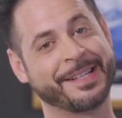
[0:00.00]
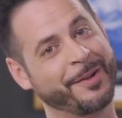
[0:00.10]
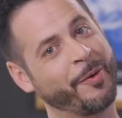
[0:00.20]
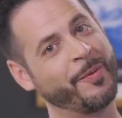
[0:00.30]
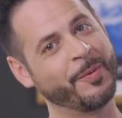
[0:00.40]

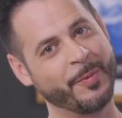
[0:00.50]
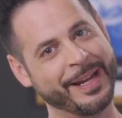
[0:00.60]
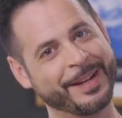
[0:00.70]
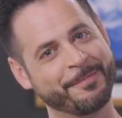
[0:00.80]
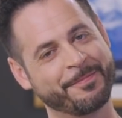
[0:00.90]
single
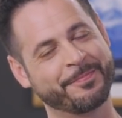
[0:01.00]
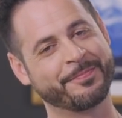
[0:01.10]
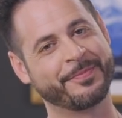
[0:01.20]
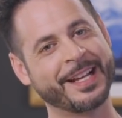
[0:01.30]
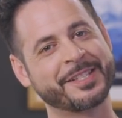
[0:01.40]
week.
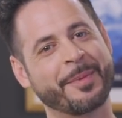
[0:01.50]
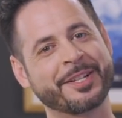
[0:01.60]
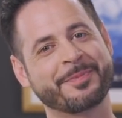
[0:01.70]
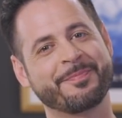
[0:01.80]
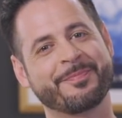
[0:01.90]
Thanks so
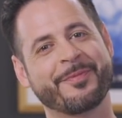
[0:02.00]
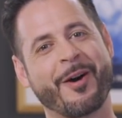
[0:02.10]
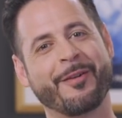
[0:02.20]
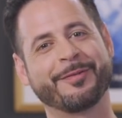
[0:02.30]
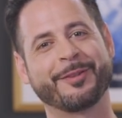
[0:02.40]
much.
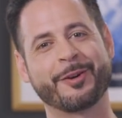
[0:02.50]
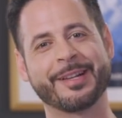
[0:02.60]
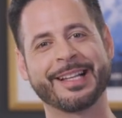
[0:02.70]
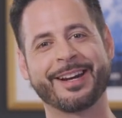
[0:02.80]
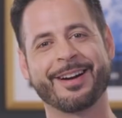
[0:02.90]
I'll Phlearn
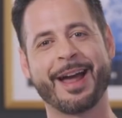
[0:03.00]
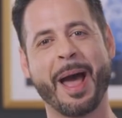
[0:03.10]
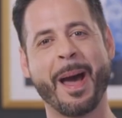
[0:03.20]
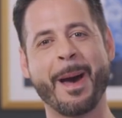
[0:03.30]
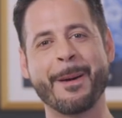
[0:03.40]
you later.
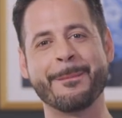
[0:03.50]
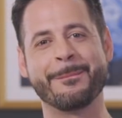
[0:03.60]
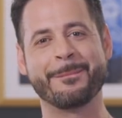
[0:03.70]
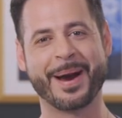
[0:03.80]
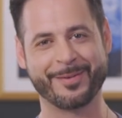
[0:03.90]

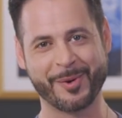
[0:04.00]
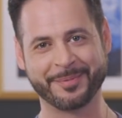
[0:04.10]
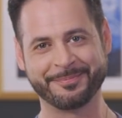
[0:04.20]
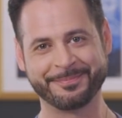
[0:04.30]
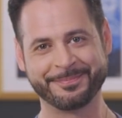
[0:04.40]
Bye everyone.